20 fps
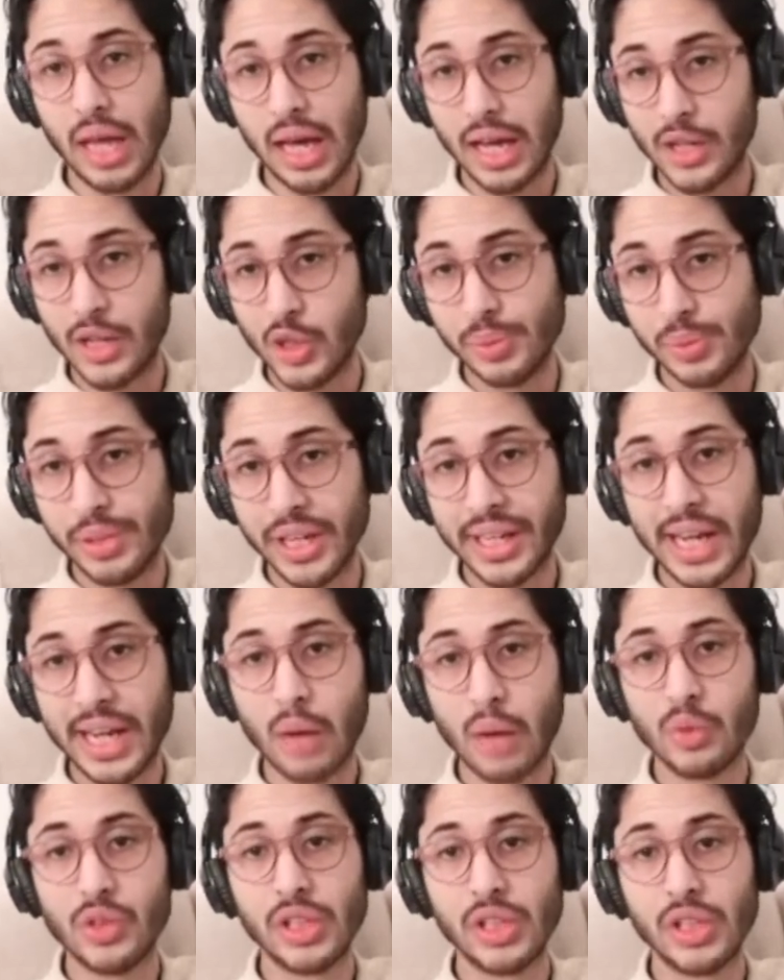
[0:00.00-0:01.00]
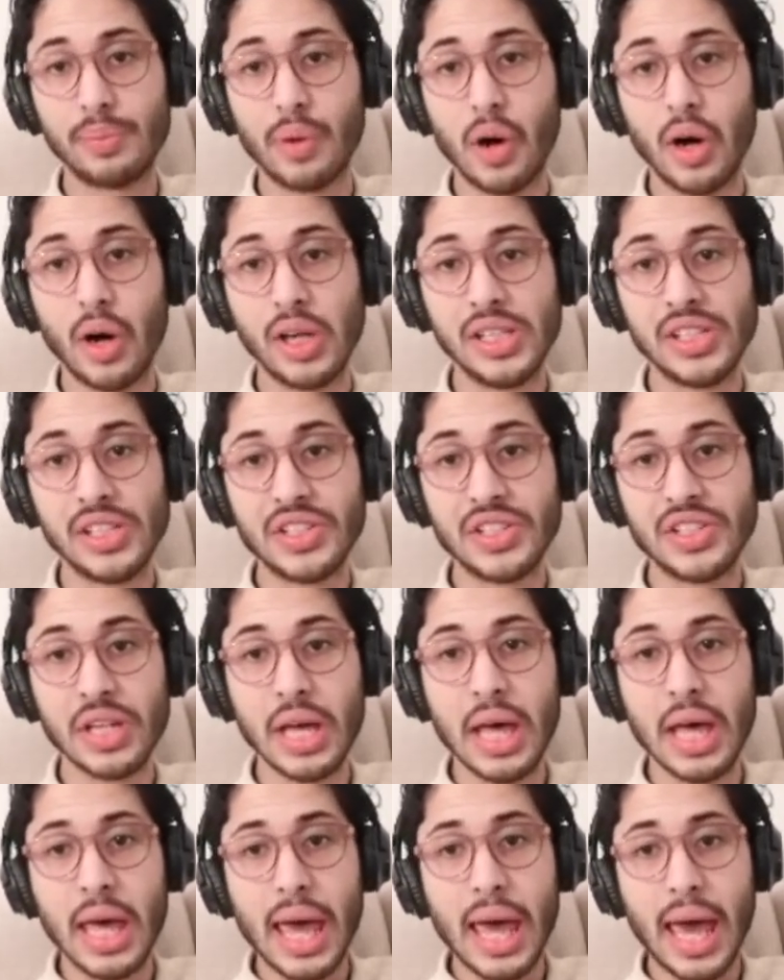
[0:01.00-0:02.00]
European counterparts,
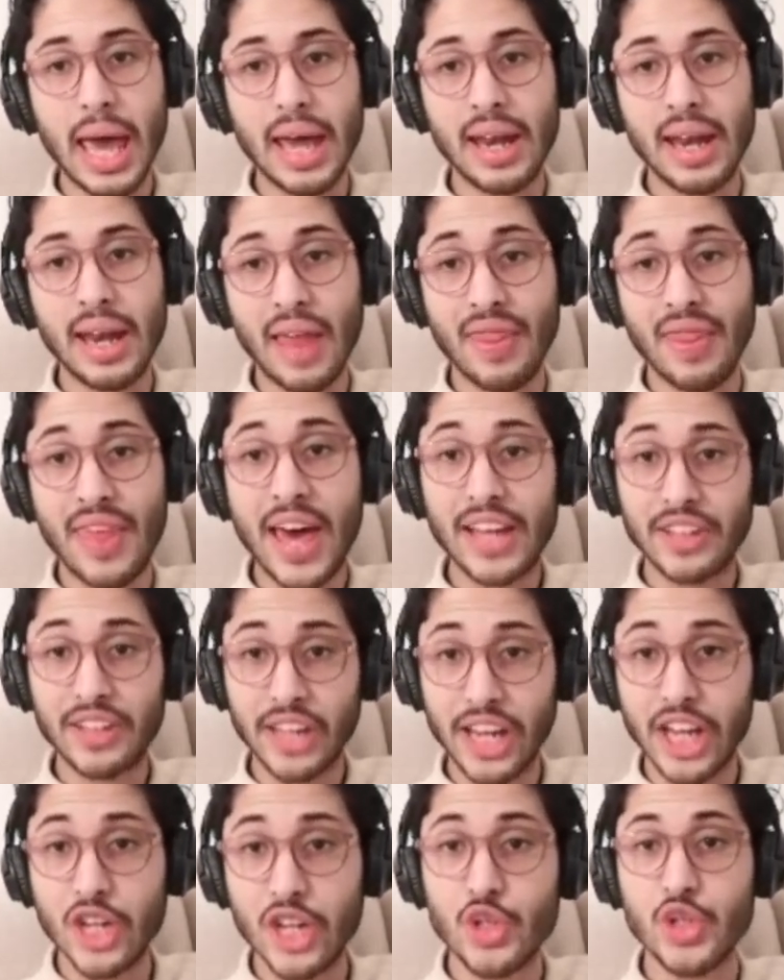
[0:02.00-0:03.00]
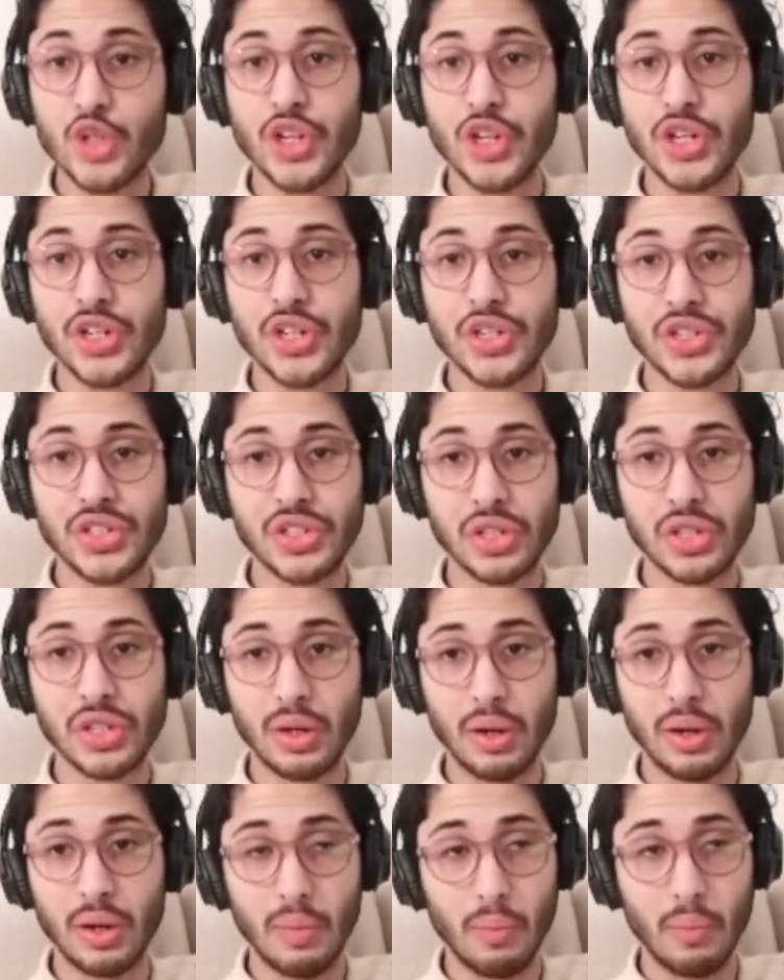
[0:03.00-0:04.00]
and that hinges
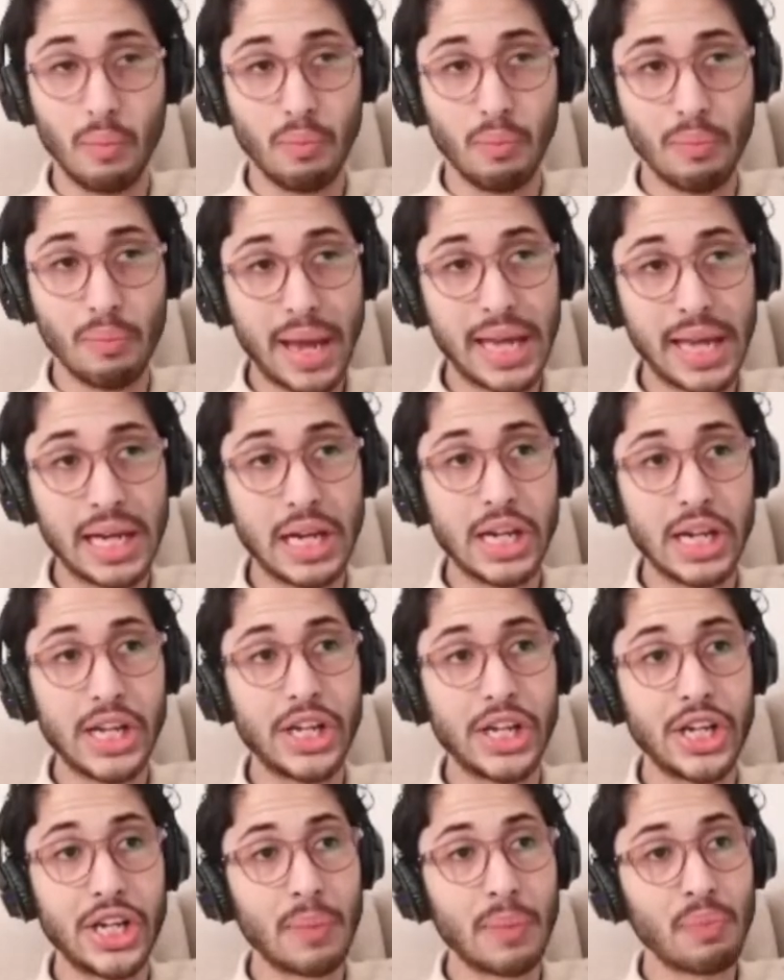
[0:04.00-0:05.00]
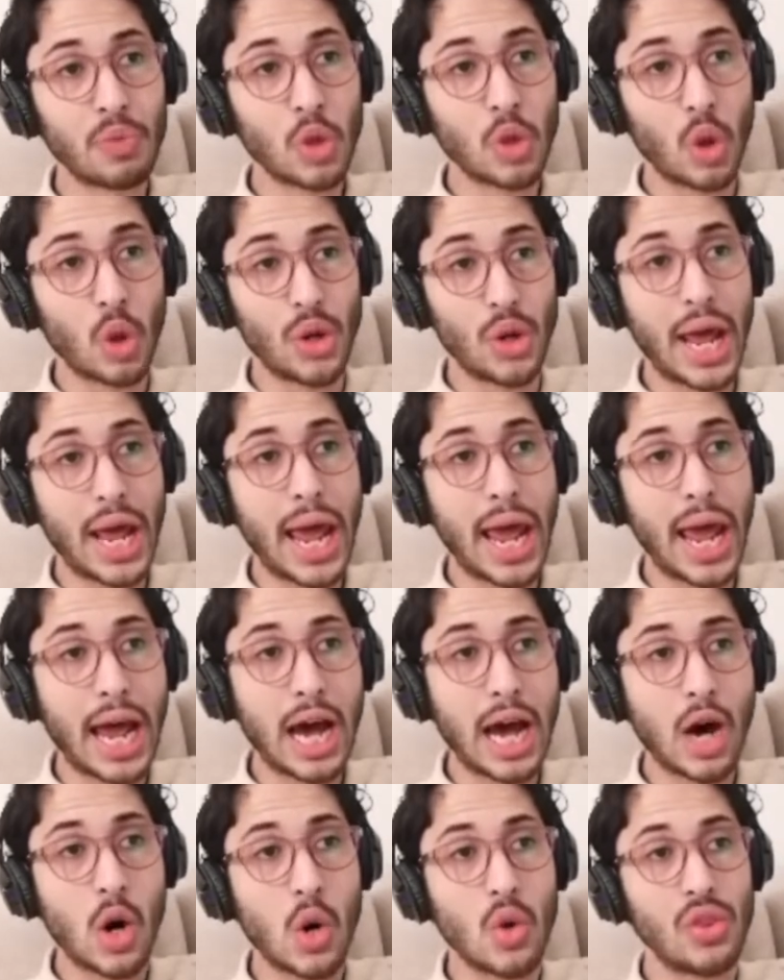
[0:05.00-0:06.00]
mainly on
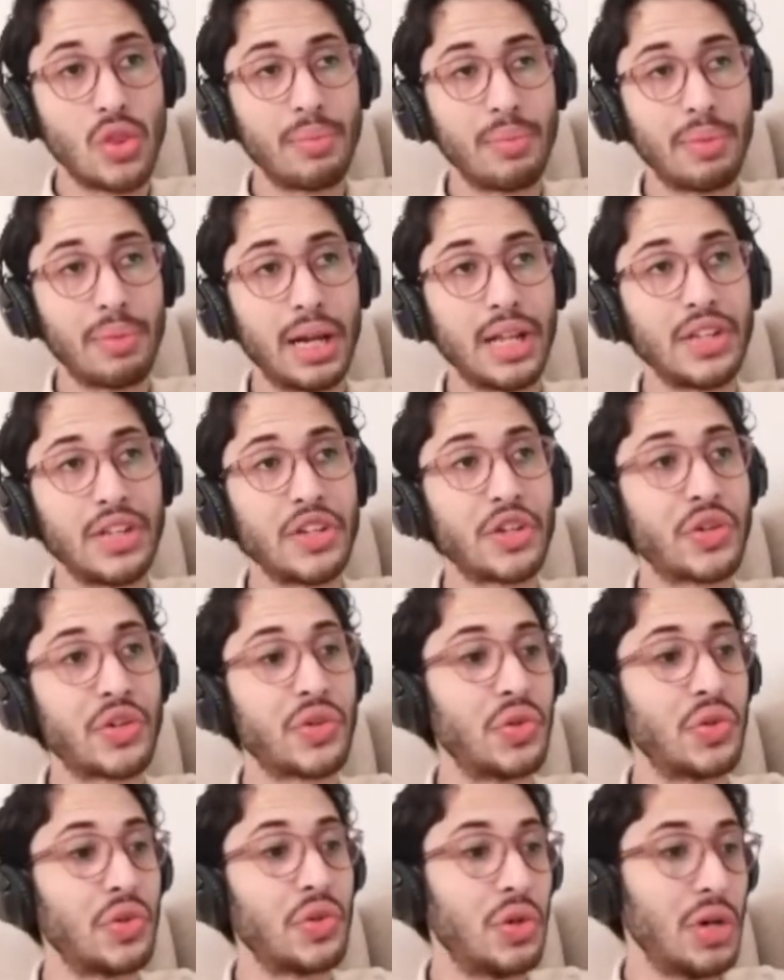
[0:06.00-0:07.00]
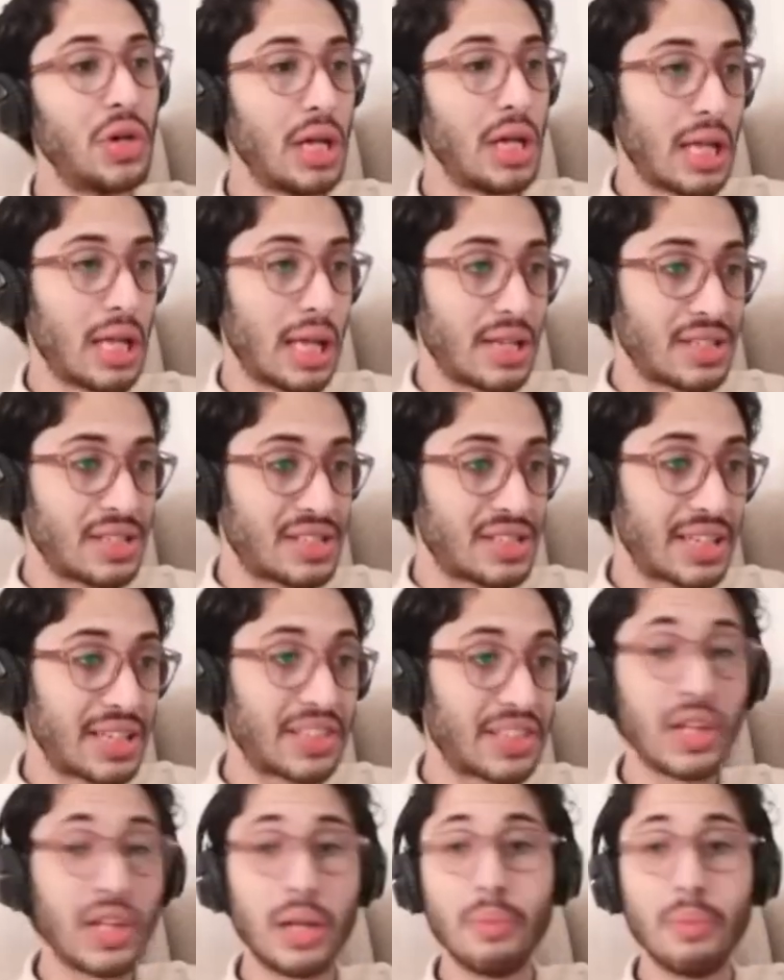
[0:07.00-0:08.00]
how the political
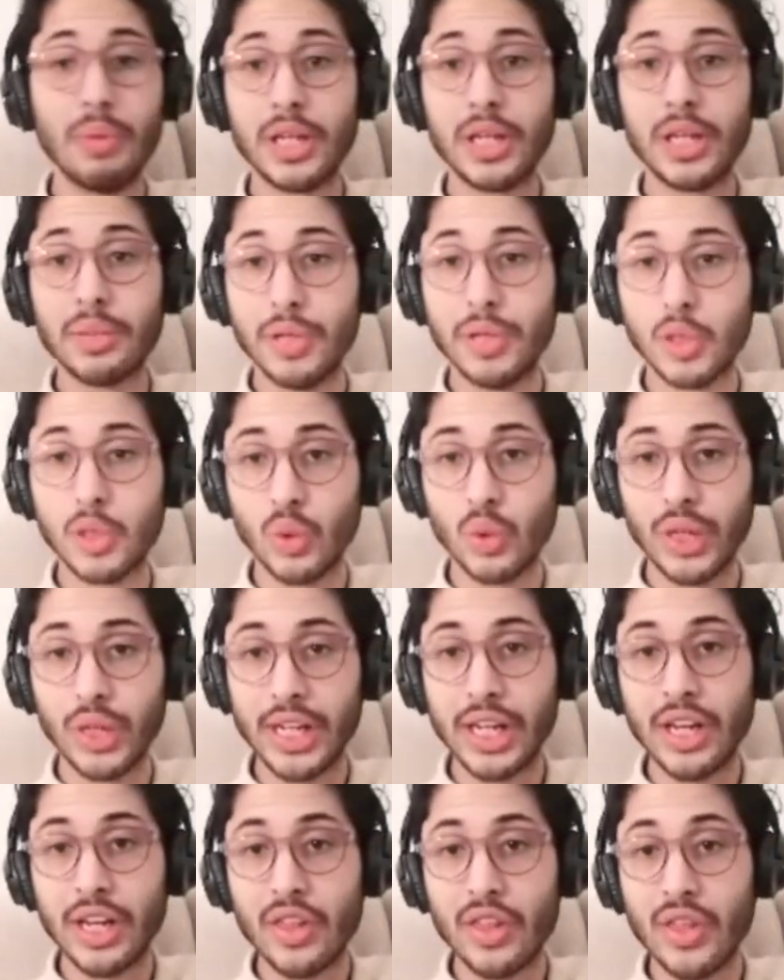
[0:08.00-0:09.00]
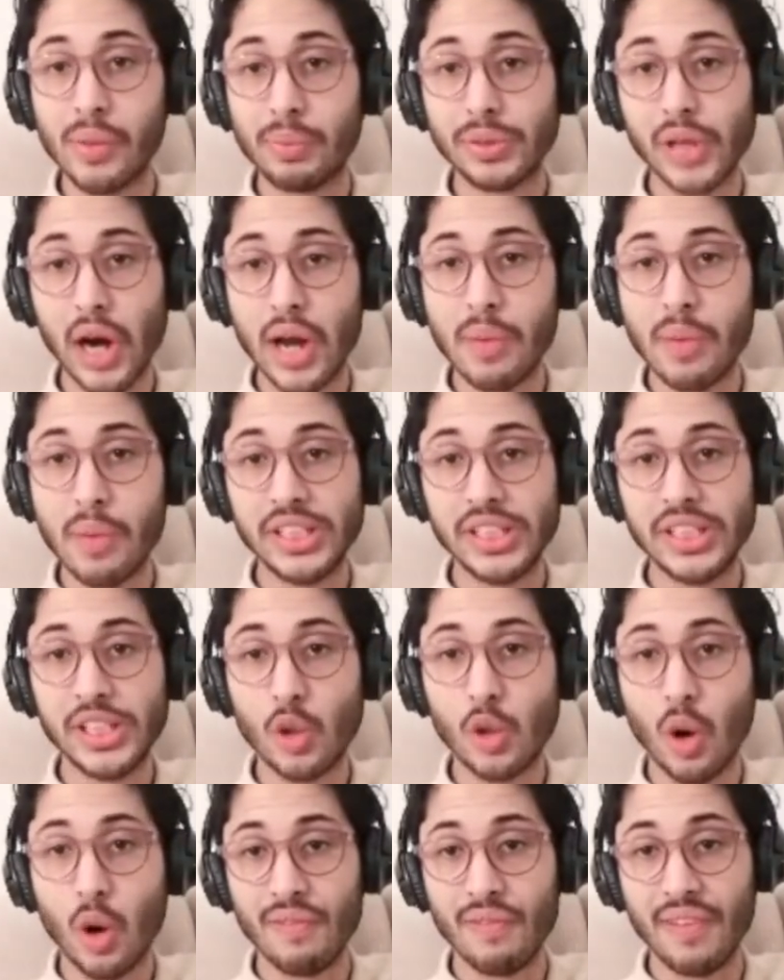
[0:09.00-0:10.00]
settlement between the primary
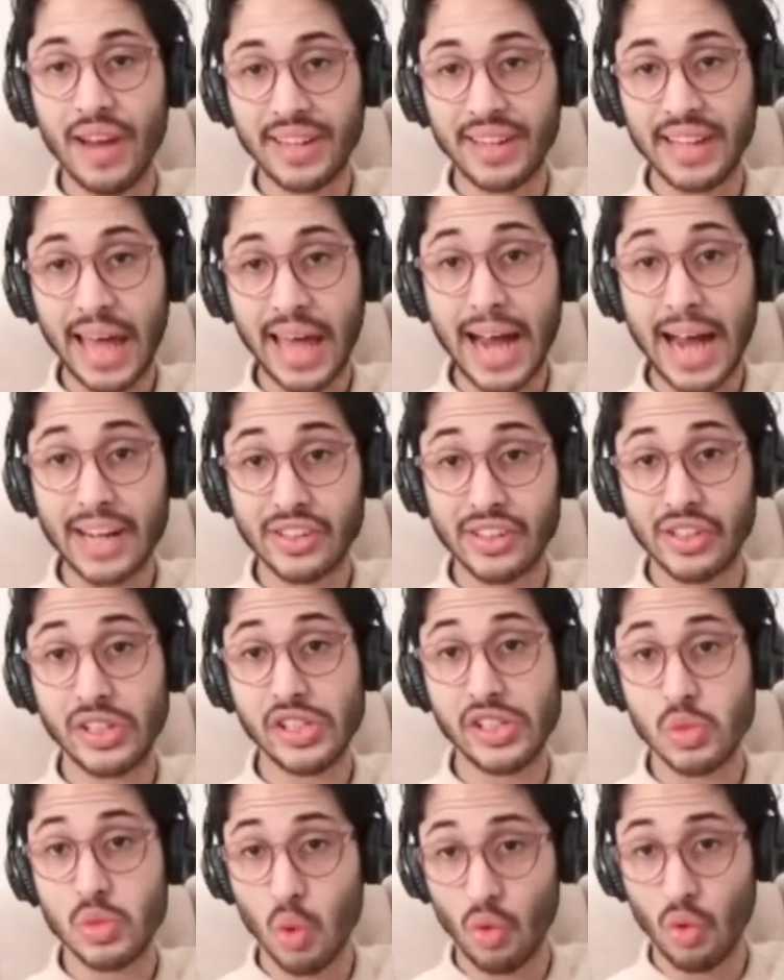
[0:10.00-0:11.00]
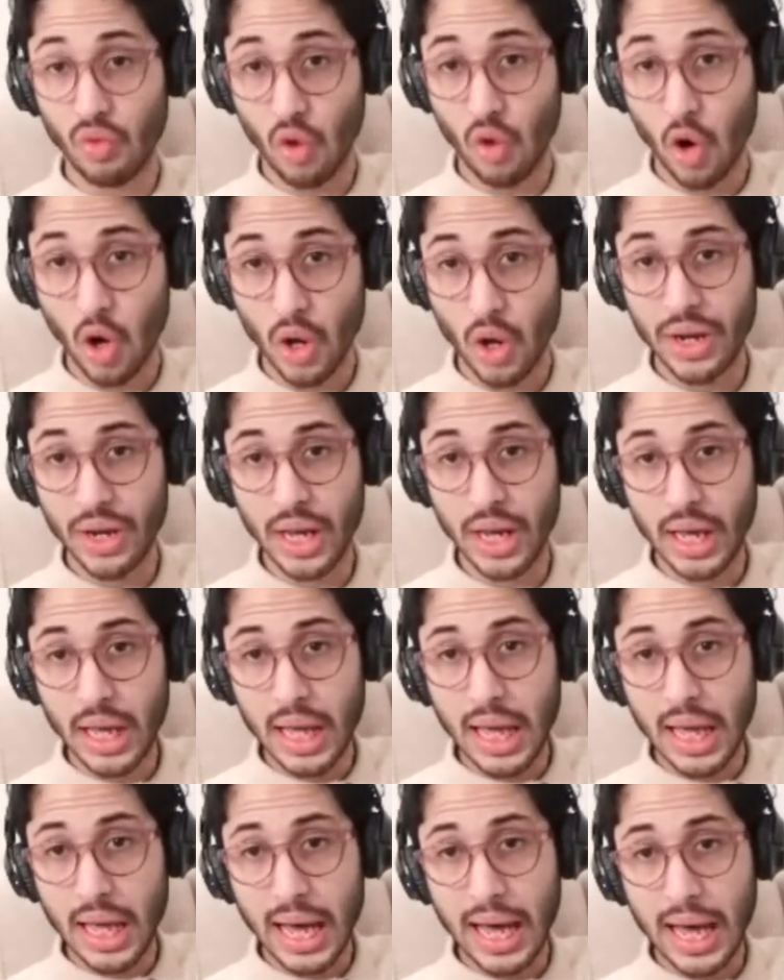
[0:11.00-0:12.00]
conflict actors move on
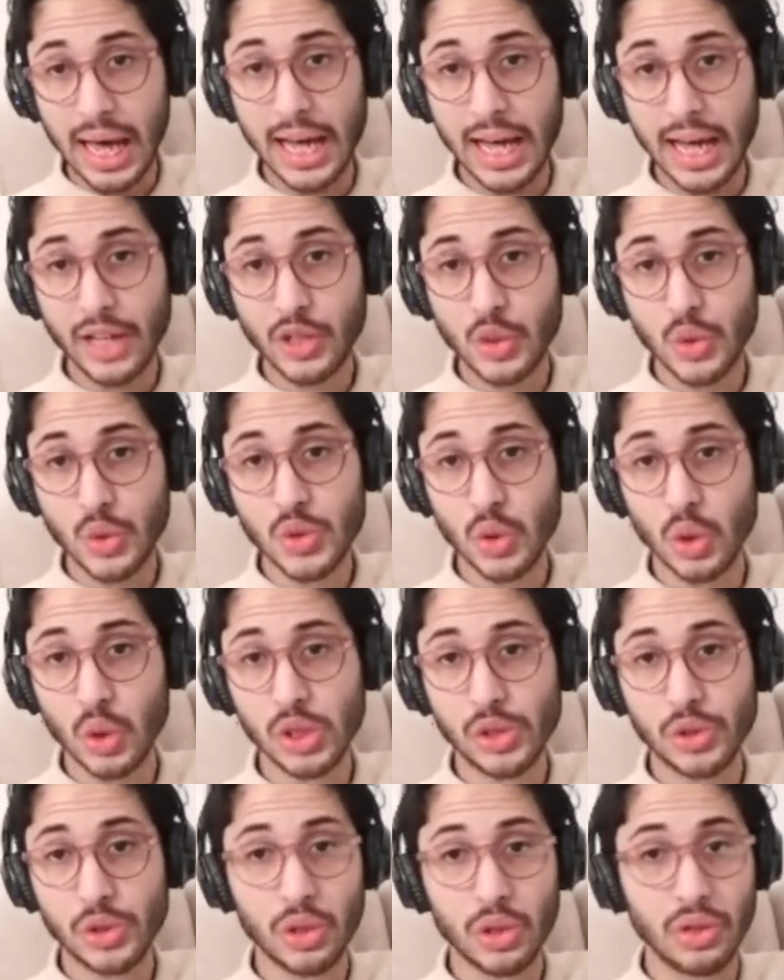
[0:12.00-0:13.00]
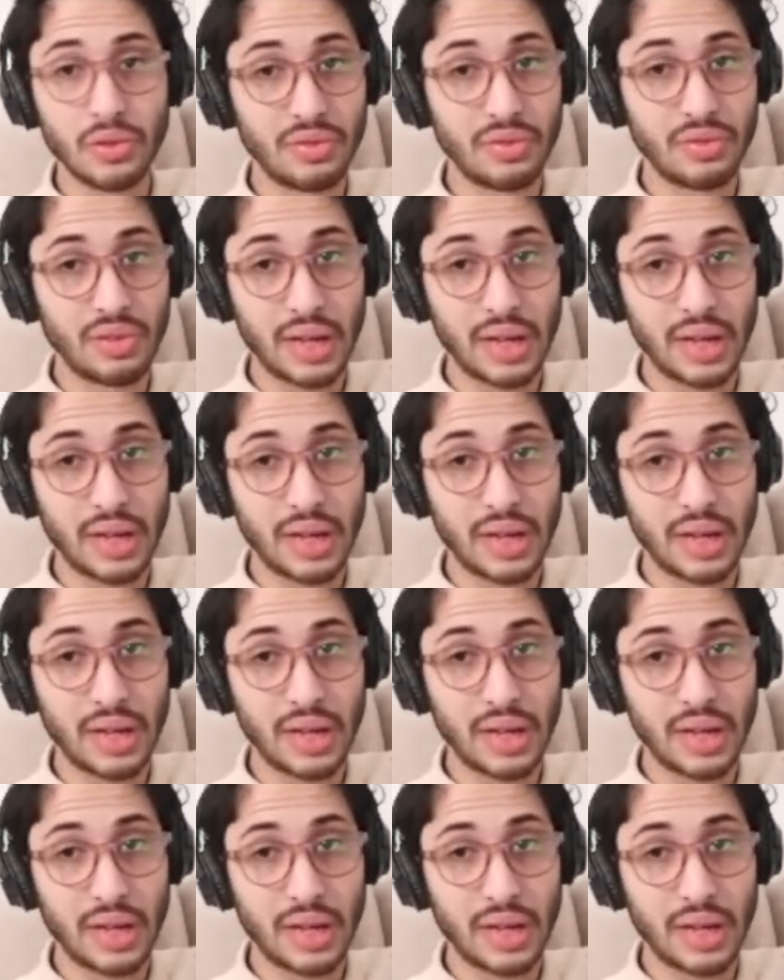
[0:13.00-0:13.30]
to sort of,